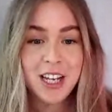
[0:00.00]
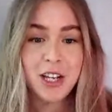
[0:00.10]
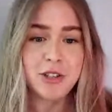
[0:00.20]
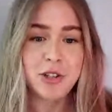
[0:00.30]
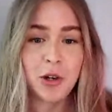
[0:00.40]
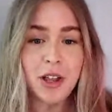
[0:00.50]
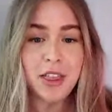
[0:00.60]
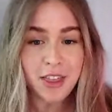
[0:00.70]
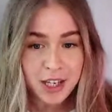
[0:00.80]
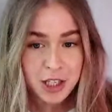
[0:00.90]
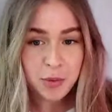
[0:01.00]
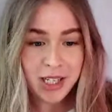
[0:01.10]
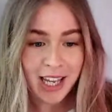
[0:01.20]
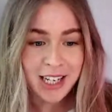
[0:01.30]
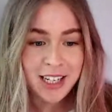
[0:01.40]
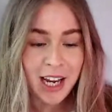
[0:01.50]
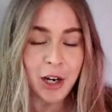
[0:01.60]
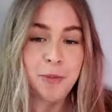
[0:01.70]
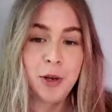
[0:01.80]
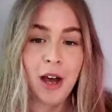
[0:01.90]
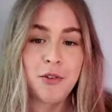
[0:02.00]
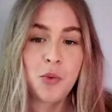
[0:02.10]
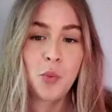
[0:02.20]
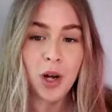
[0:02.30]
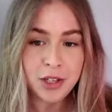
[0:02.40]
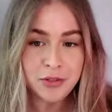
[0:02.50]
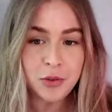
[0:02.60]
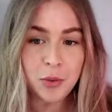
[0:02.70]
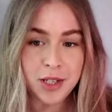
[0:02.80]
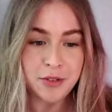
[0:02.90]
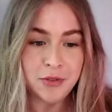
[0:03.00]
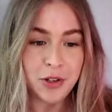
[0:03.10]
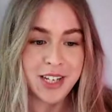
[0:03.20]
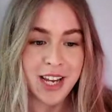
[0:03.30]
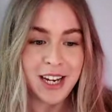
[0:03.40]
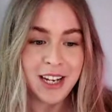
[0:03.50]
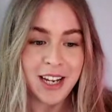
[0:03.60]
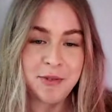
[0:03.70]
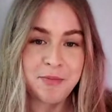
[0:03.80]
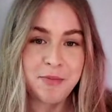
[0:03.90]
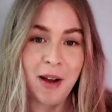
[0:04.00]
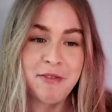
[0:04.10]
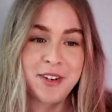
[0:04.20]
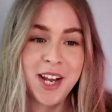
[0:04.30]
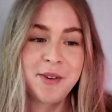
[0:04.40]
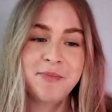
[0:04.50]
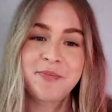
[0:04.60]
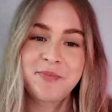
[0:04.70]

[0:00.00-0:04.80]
So thank you again. I hope you have a wonderful rest of your day, and bye for now.